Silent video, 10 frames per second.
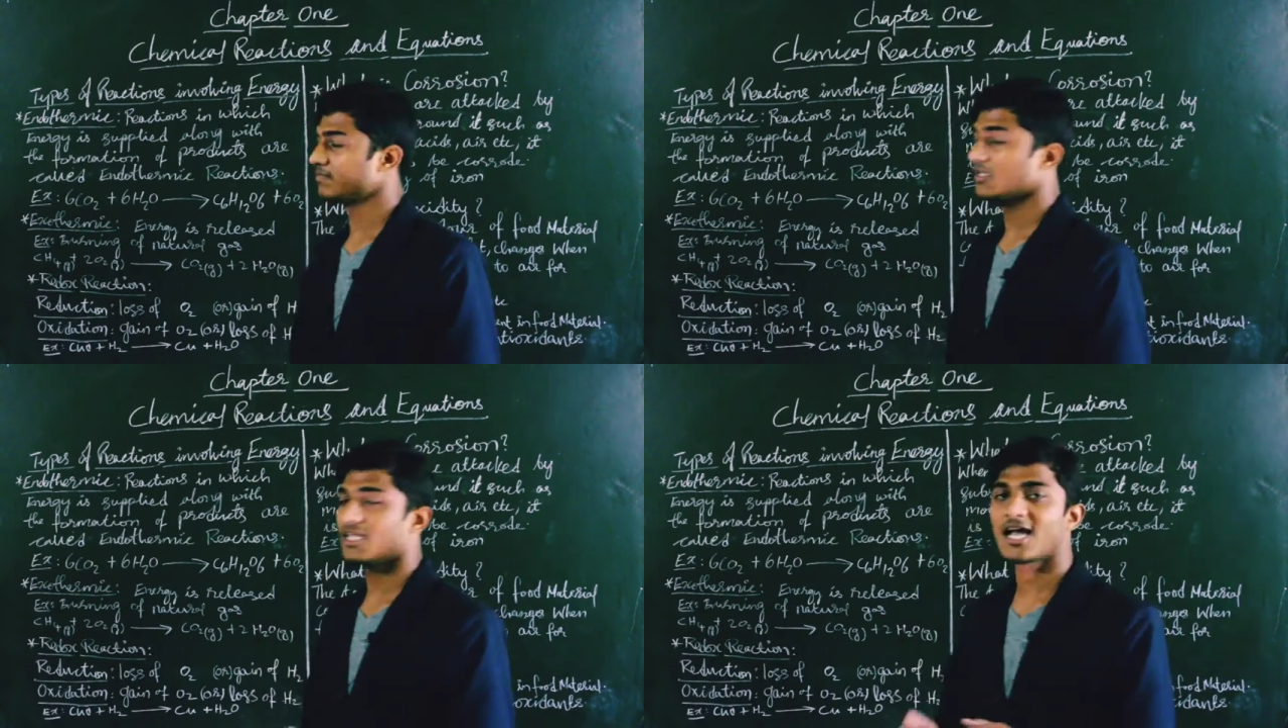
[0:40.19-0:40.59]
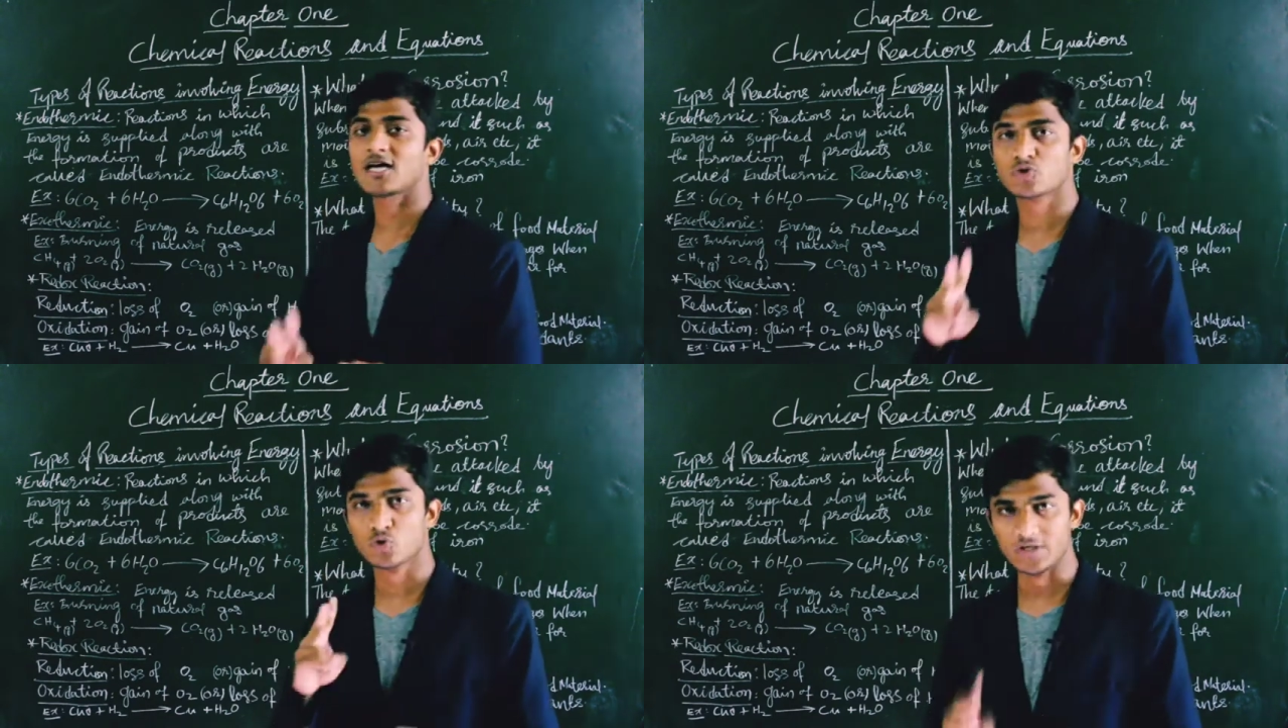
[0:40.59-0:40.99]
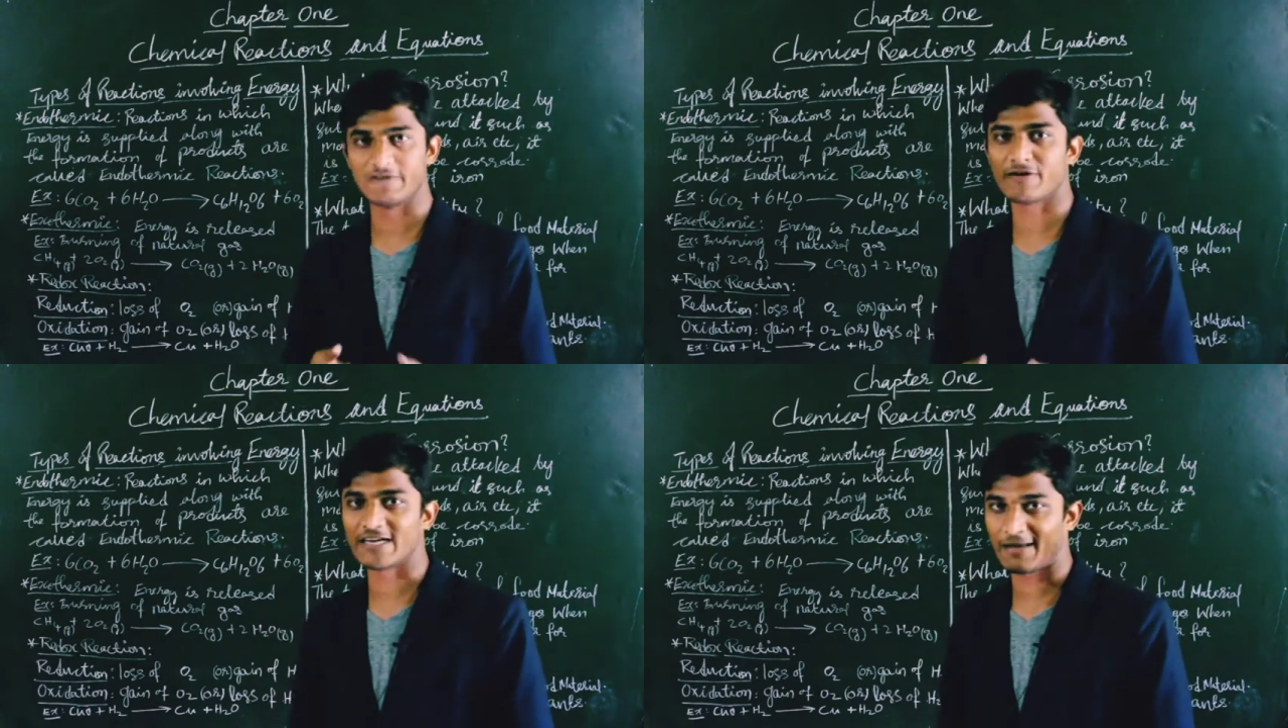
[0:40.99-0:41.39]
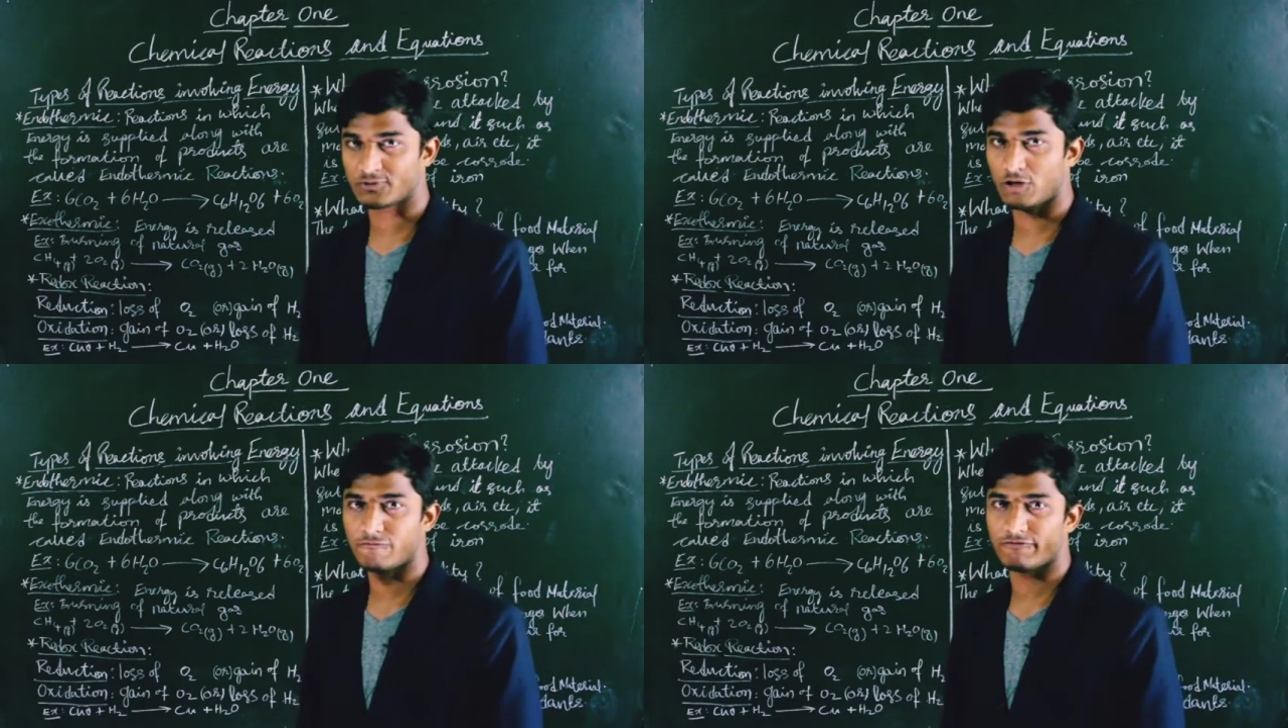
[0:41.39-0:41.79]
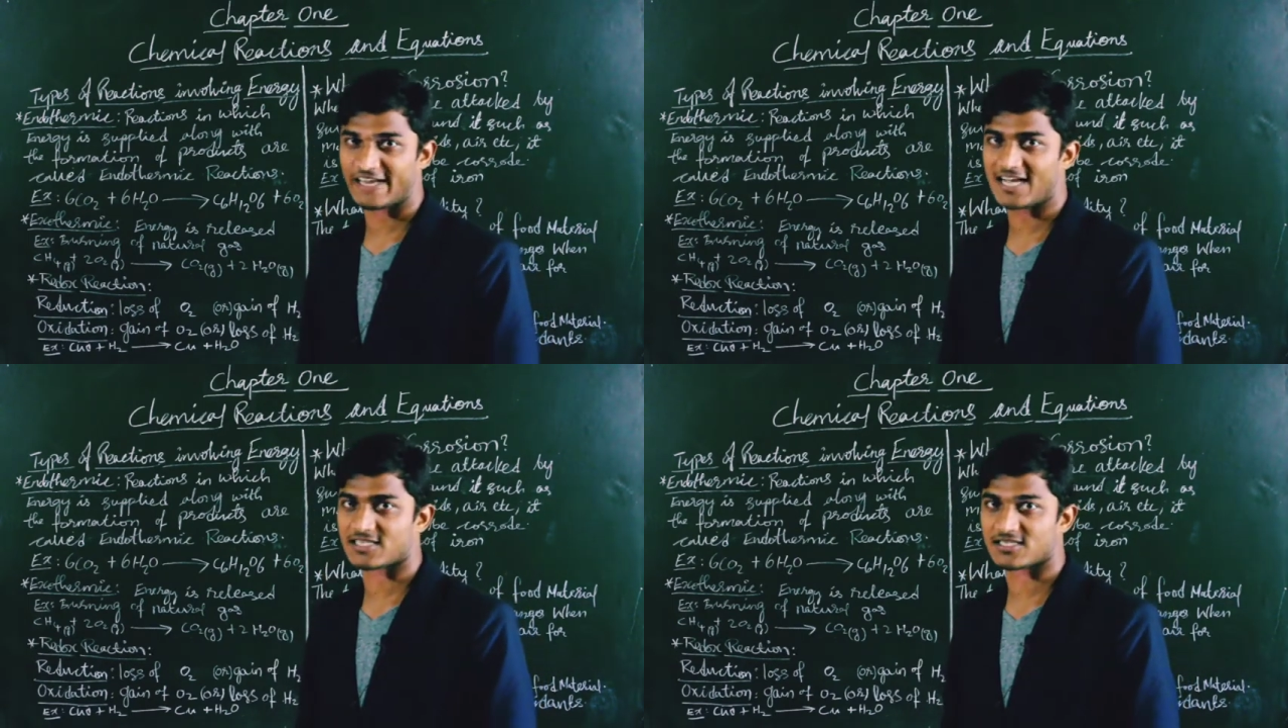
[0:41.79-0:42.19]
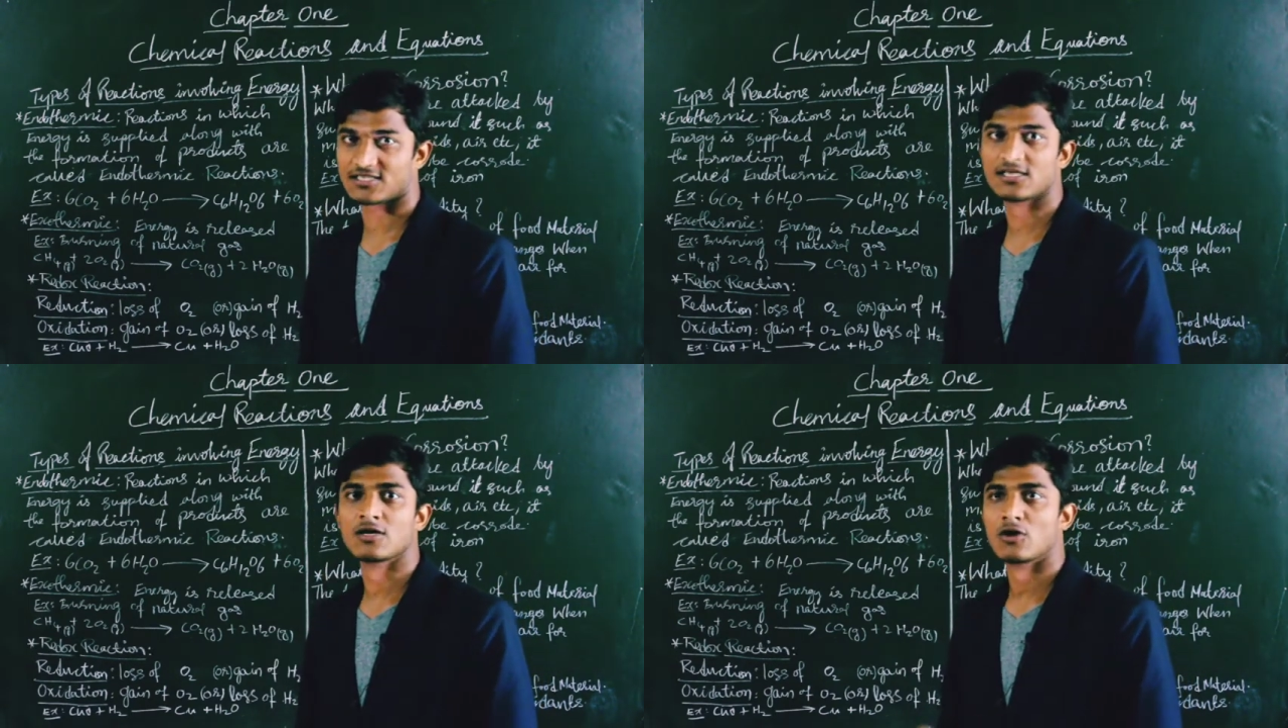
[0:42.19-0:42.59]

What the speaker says: There are two different types of reactions.